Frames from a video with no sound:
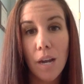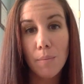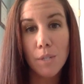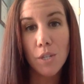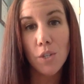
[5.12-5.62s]

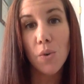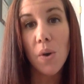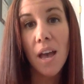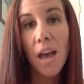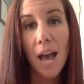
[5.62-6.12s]
come to you,
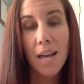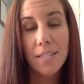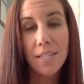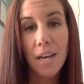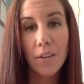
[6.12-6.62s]

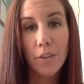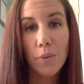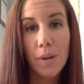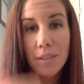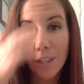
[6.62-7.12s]
and tell
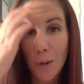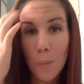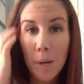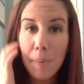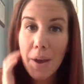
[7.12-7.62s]
you a little
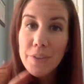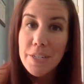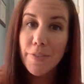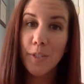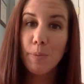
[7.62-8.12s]
bit about the
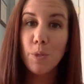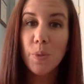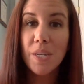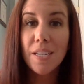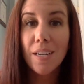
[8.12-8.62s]
difference
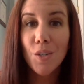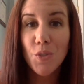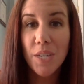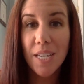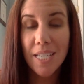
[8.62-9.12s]
between
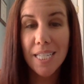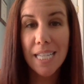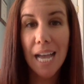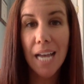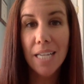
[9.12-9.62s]
country heat and
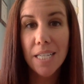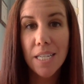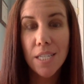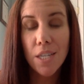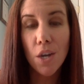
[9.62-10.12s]
Cize.
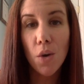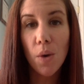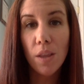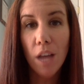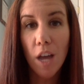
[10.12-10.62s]
So
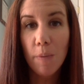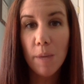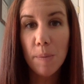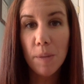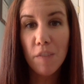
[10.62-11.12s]
a lot of
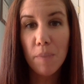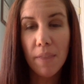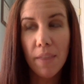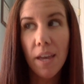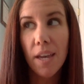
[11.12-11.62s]
people have
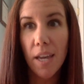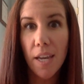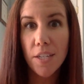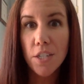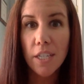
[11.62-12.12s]
been like,
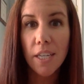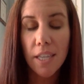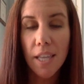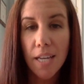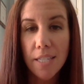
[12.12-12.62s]
"Hey
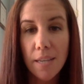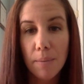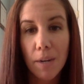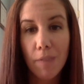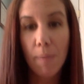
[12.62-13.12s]
Jillian, last
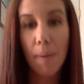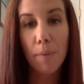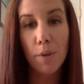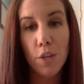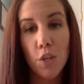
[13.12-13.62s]
summer I
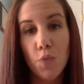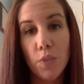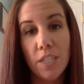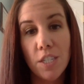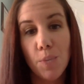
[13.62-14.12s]
remember that you
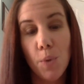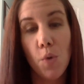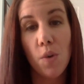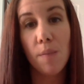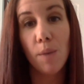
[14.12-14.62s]
released a
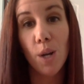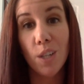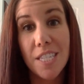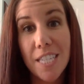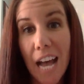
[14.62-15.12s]
program
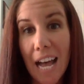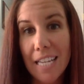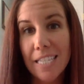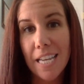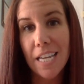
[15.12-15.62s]
called
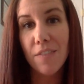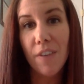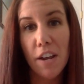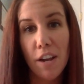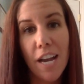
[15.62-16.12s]
Cize, the End of
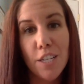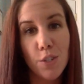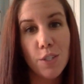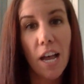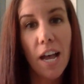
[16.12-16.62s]
Exercise."